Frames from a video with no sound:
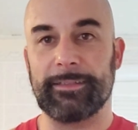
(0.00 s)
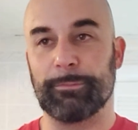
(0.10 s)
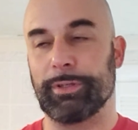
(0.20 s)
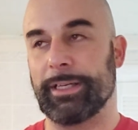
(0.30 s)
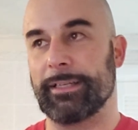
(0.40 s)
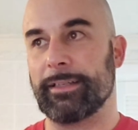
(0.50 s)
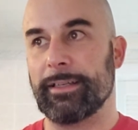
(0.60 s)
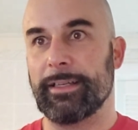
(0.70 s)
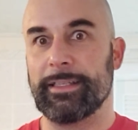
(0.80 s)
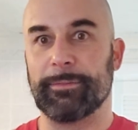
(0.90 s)
but
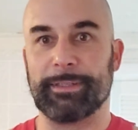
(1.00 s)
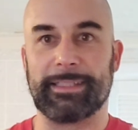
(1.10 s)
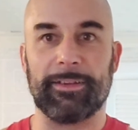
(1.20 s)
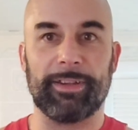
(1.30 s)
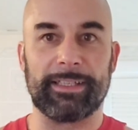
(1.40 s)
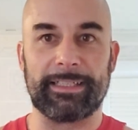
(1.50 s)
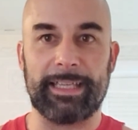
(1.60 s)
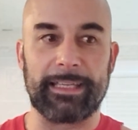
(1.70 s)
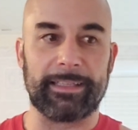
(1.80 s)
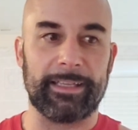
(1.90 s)
specific to
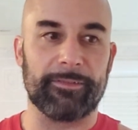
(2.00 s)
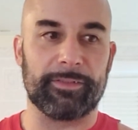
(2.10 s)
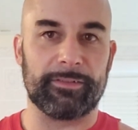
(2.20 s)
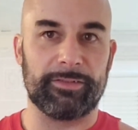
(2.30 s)
deadlift,